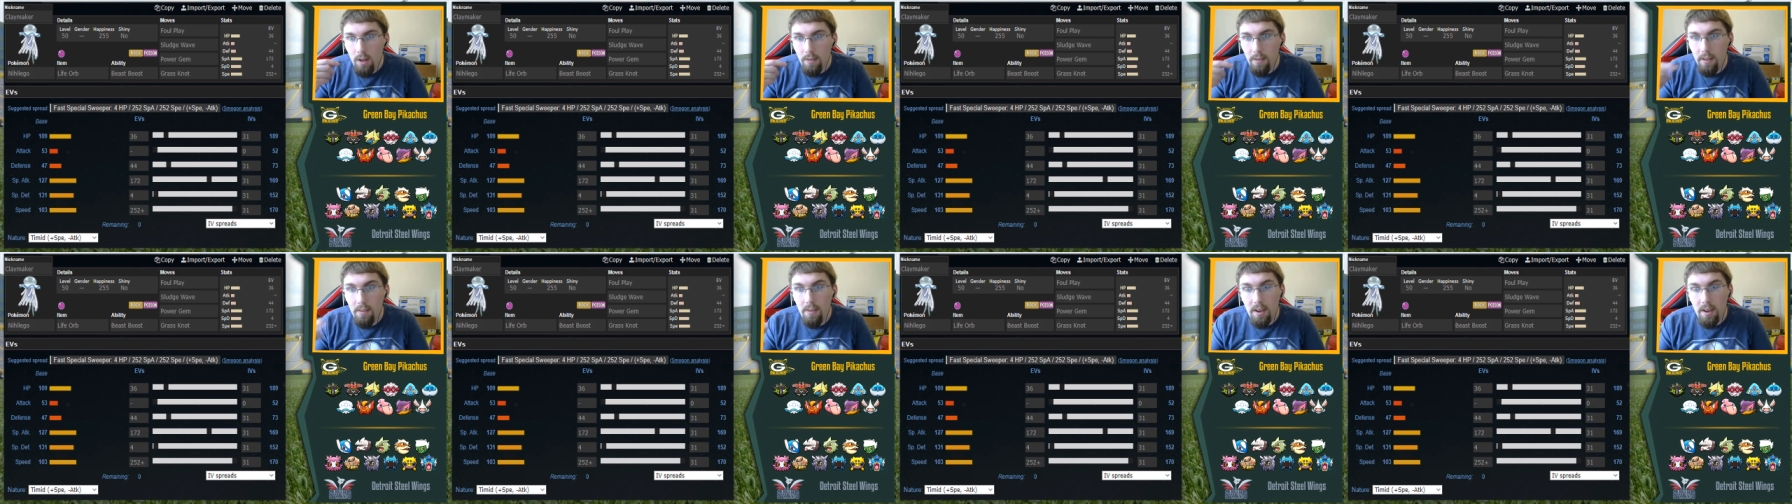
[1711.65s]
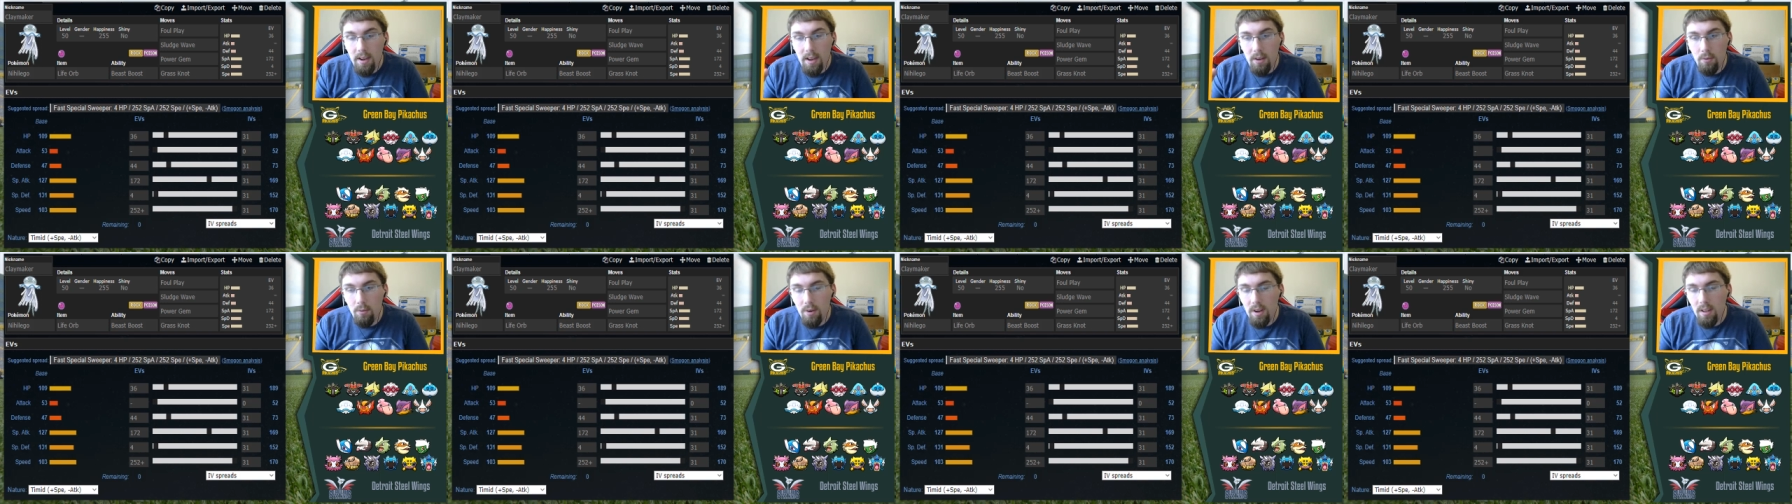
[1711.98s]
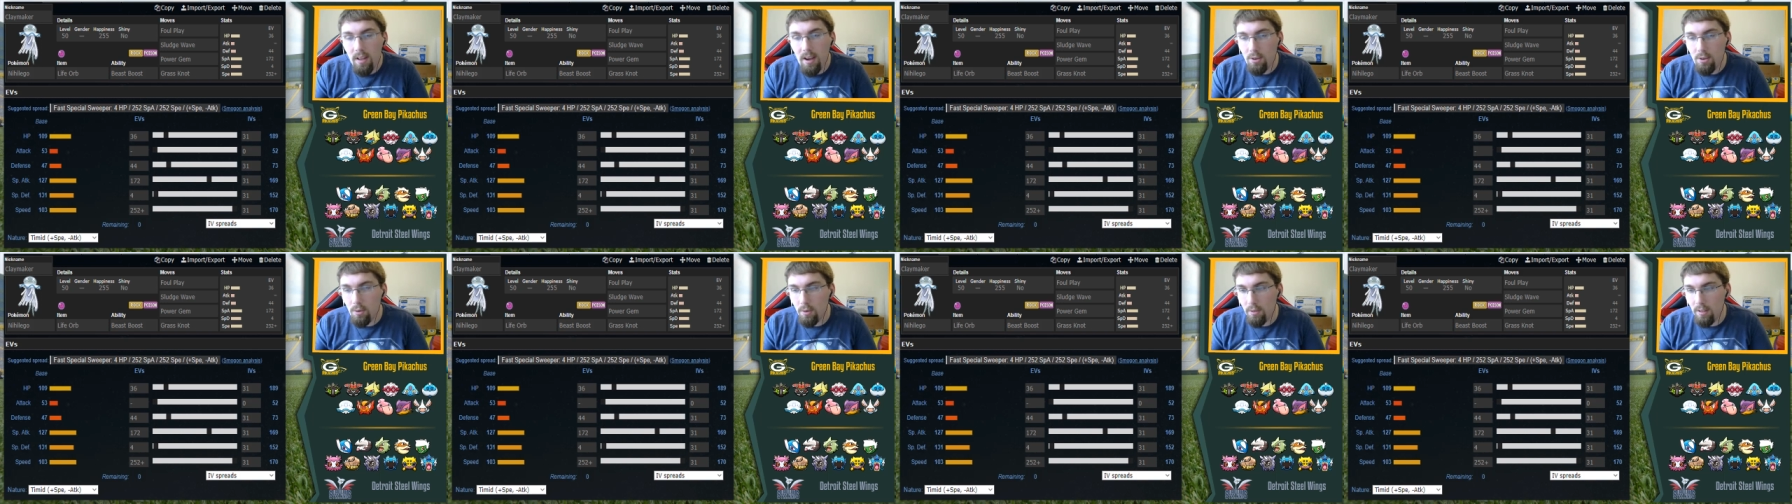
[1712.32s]
then they can
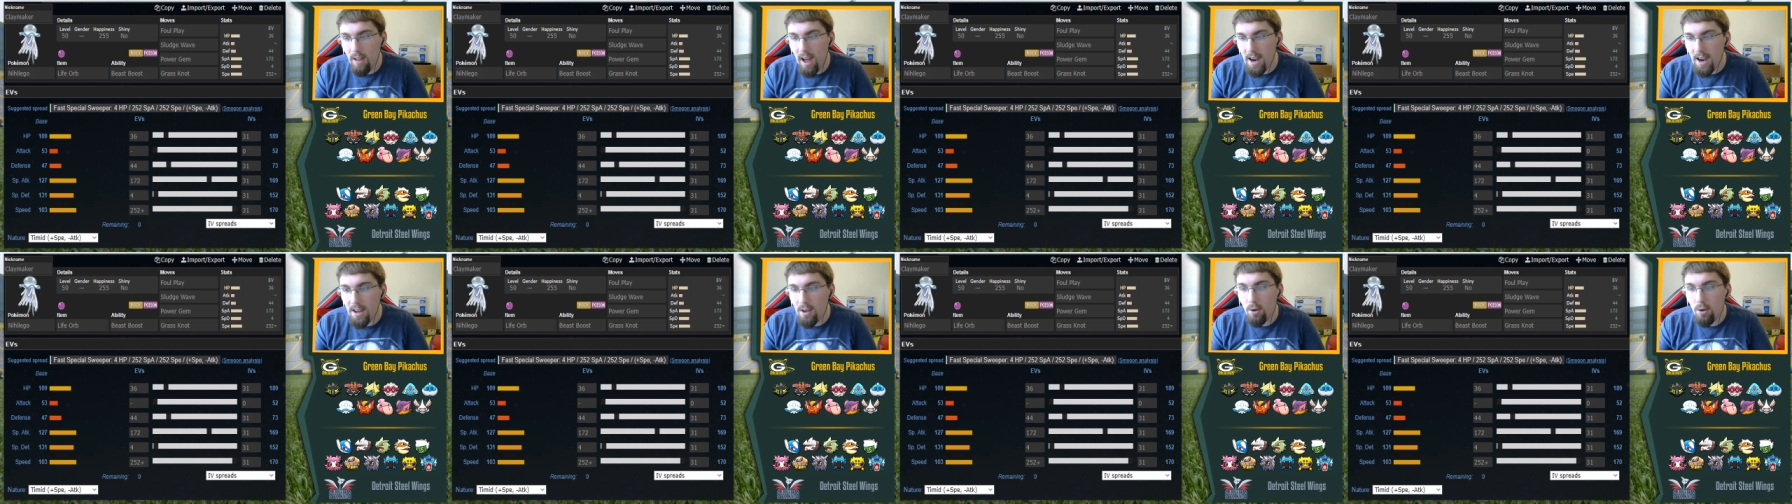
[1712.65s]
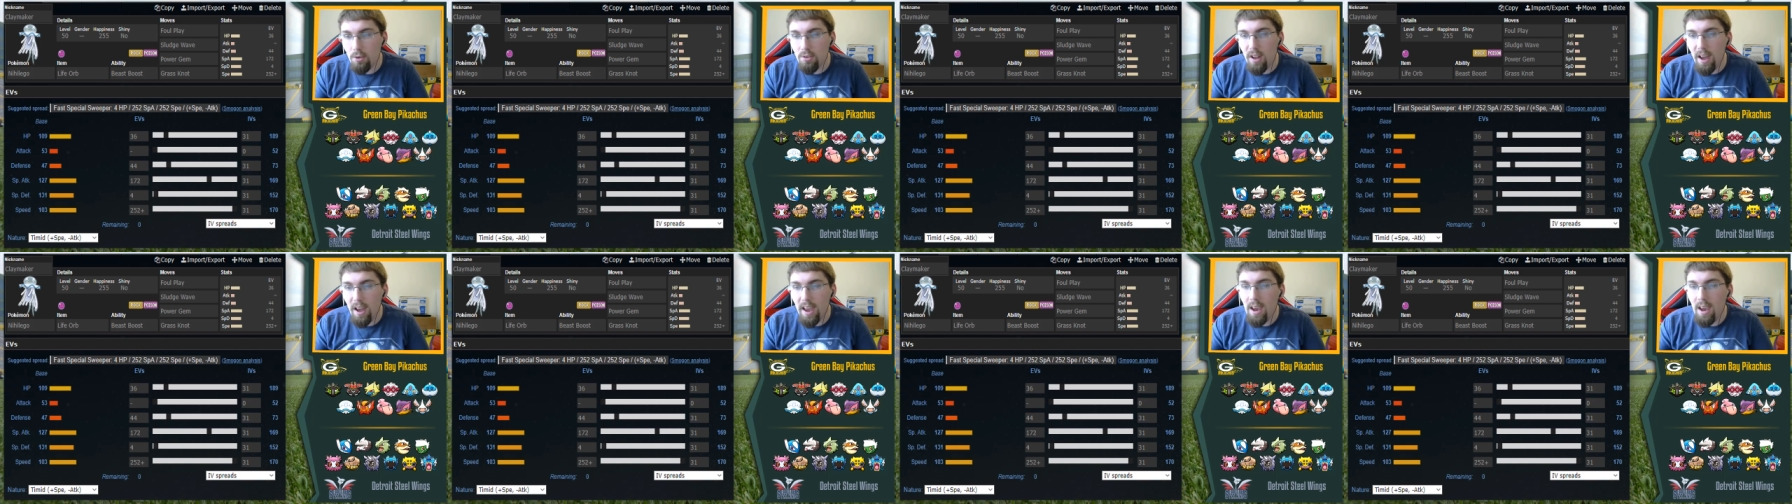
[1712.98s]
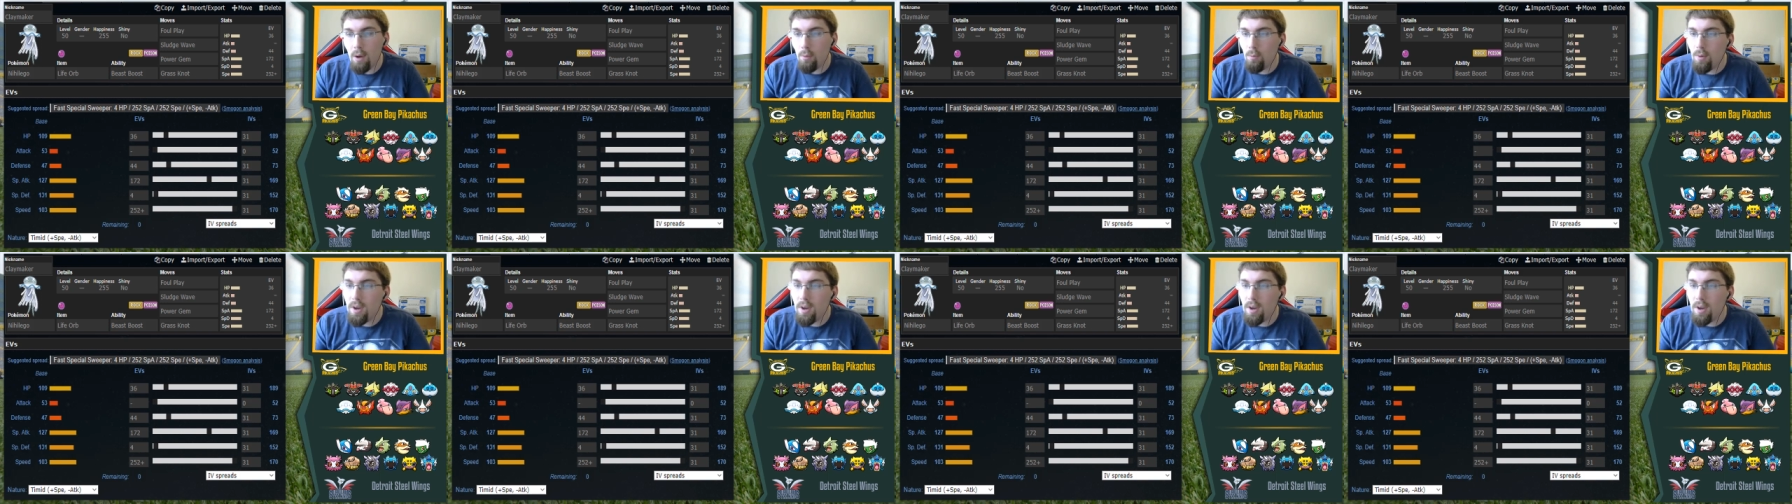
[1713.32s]
realize with Latios, hey,